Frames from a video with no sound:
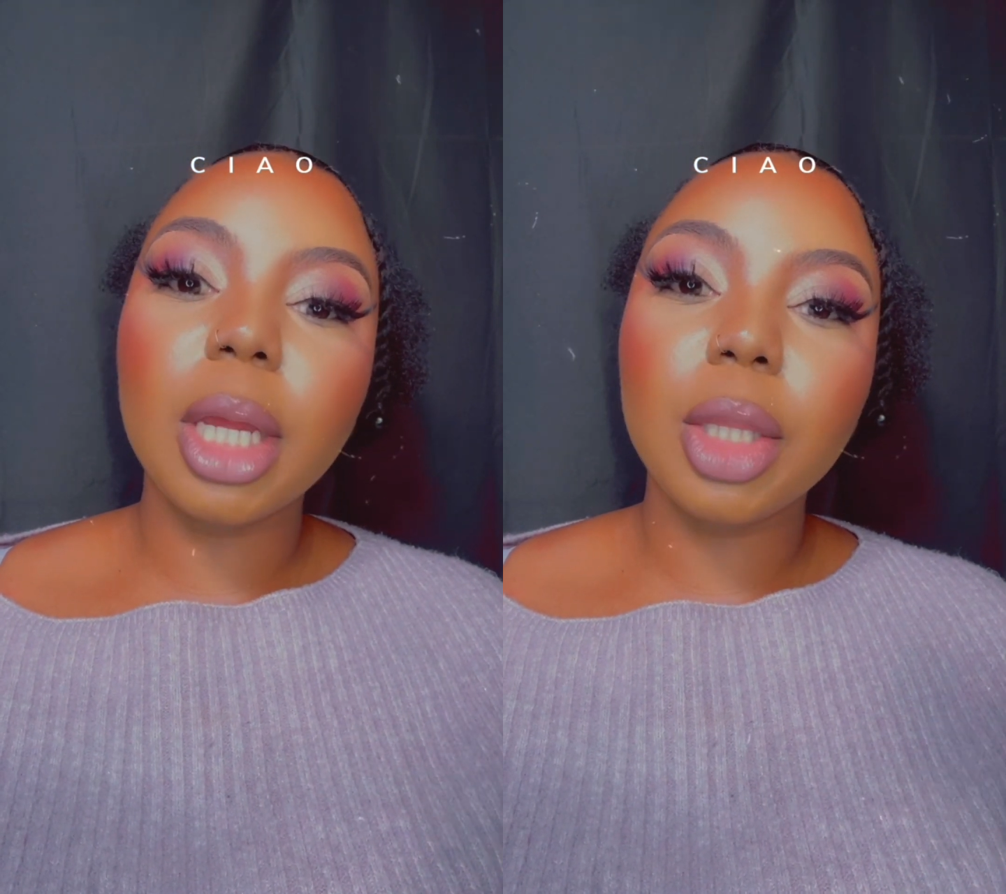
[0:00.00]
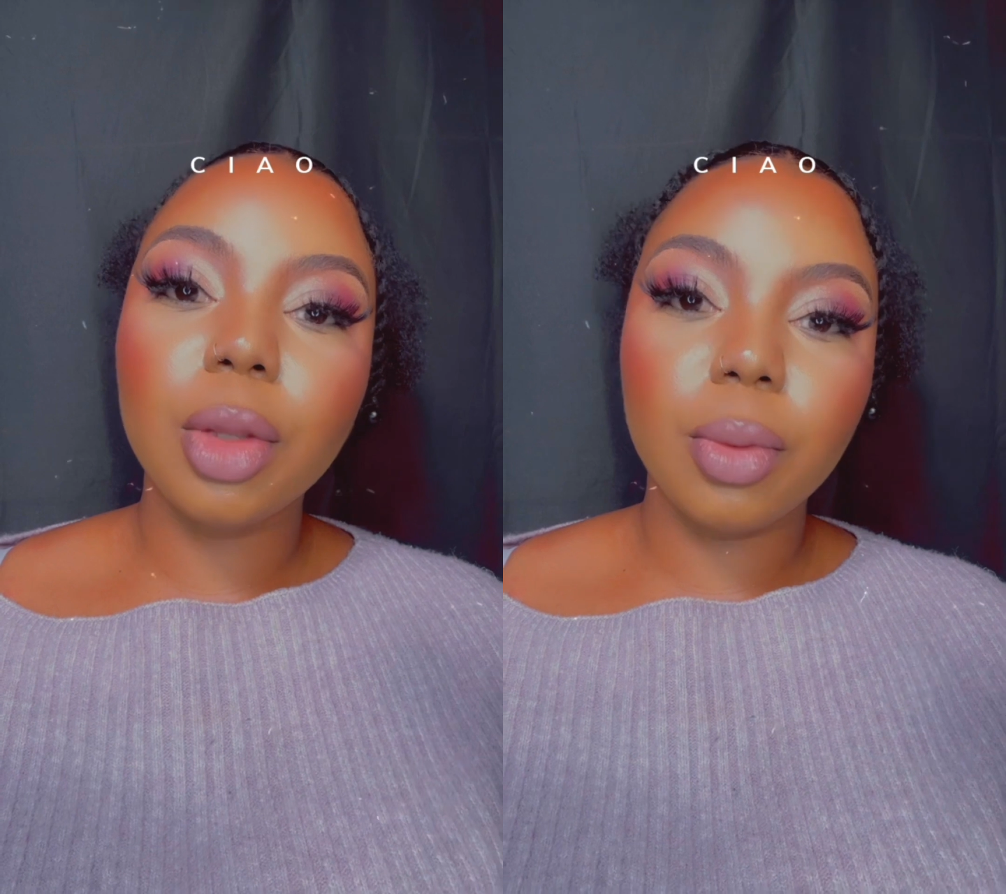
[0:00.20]

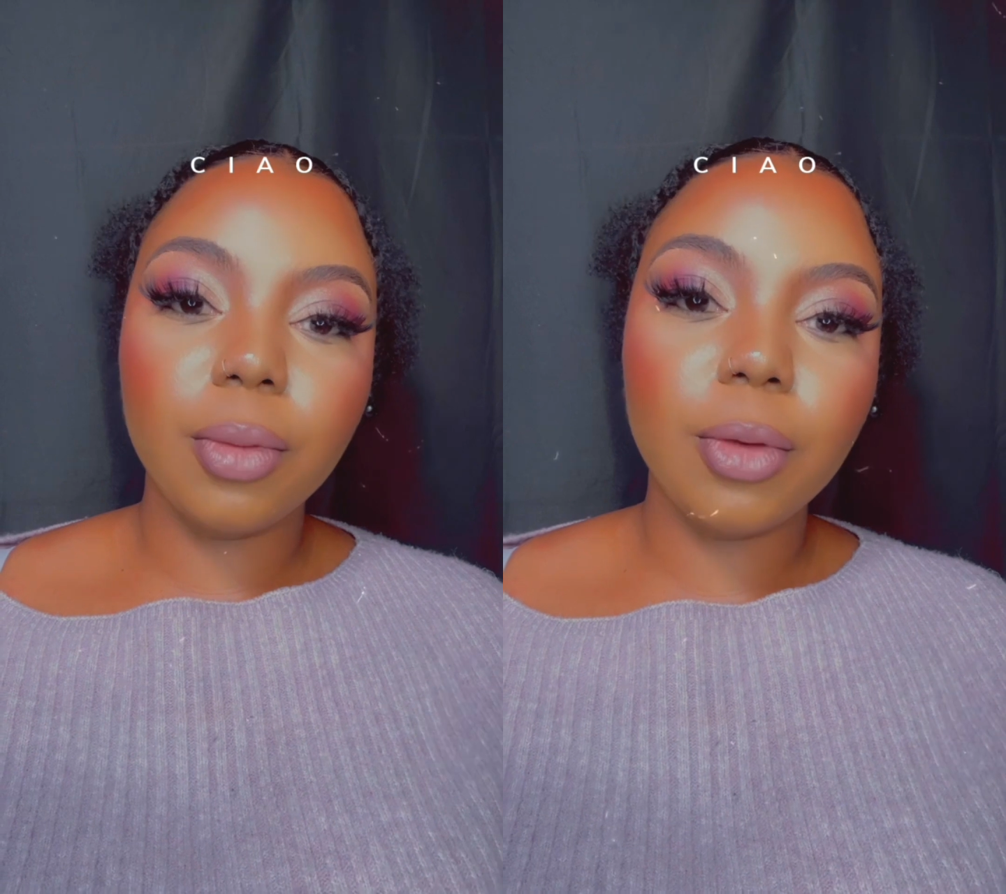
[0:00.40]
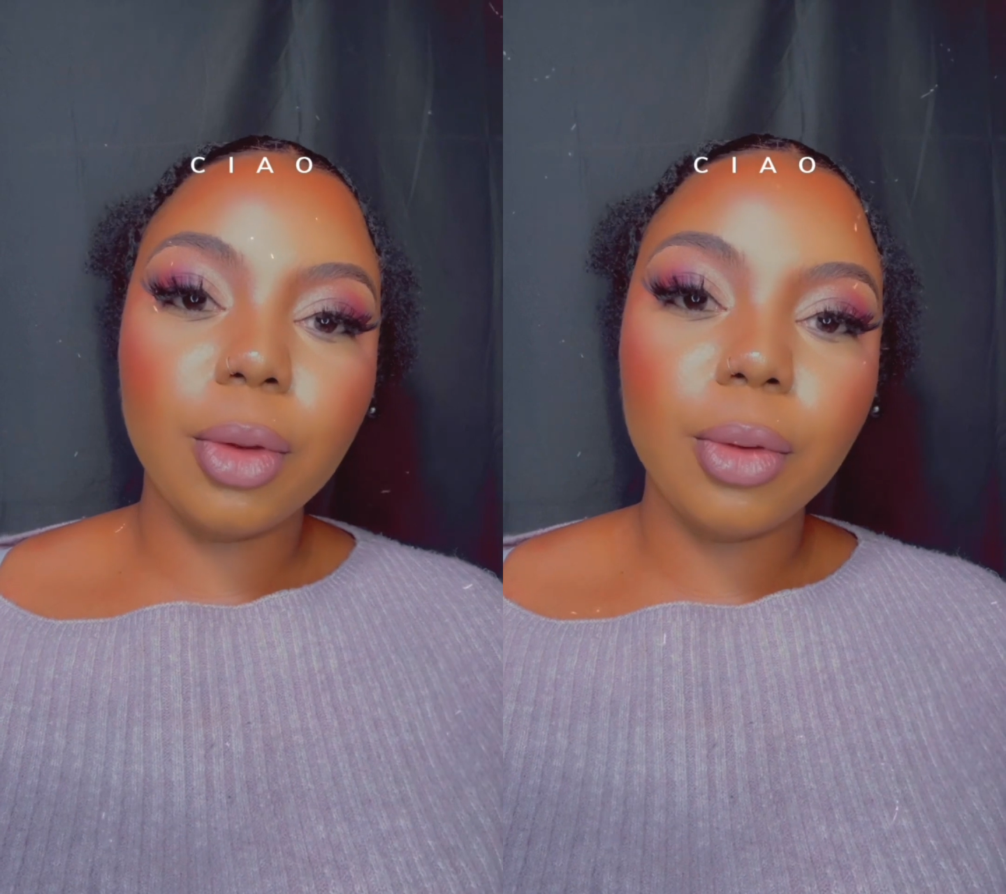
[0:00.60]
at the
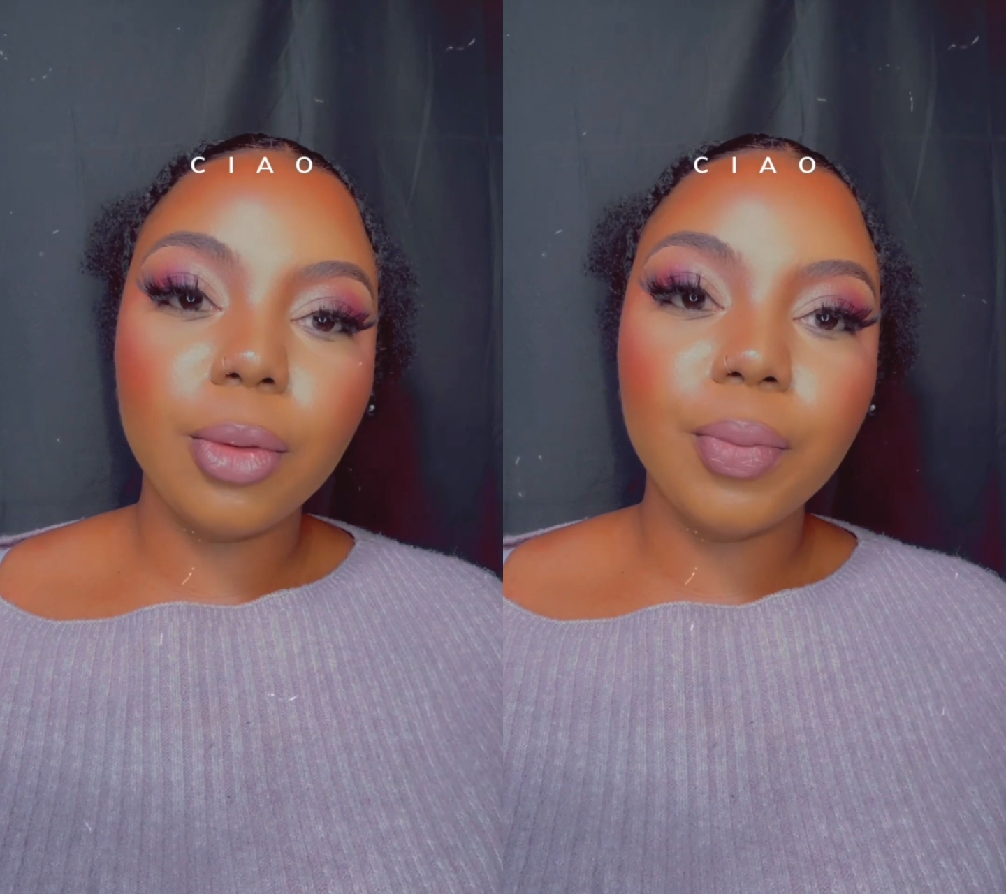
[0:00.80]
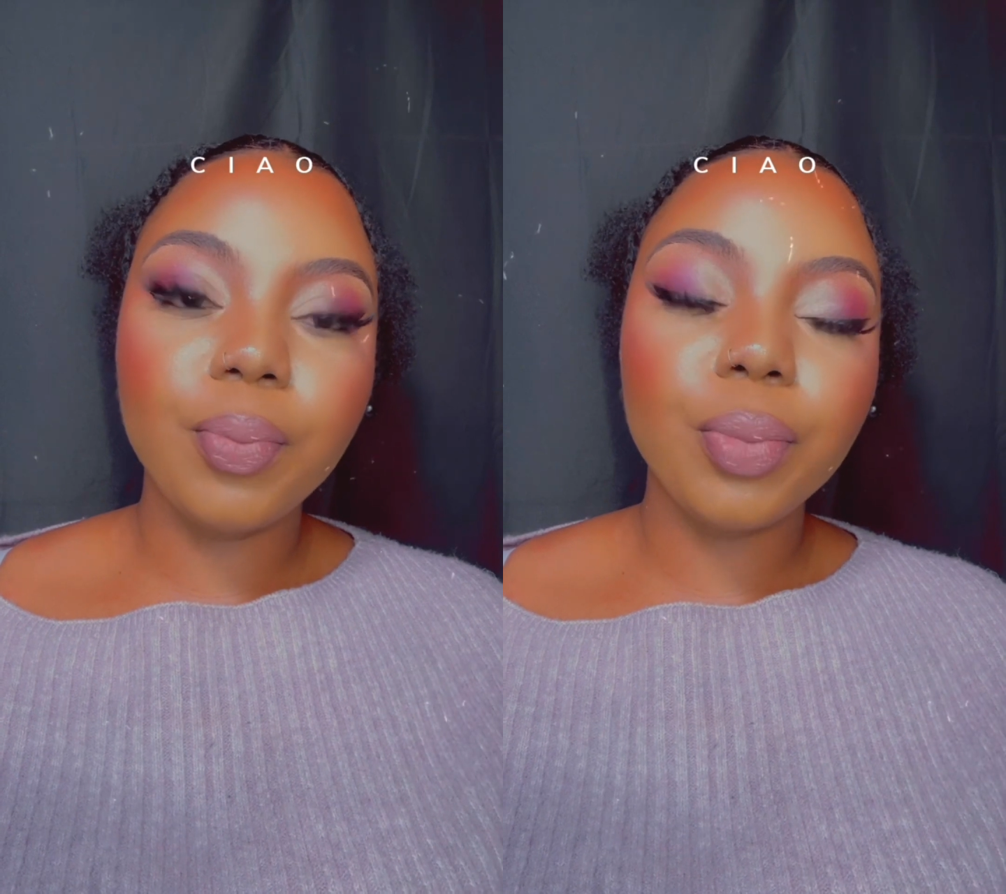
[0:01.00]
review.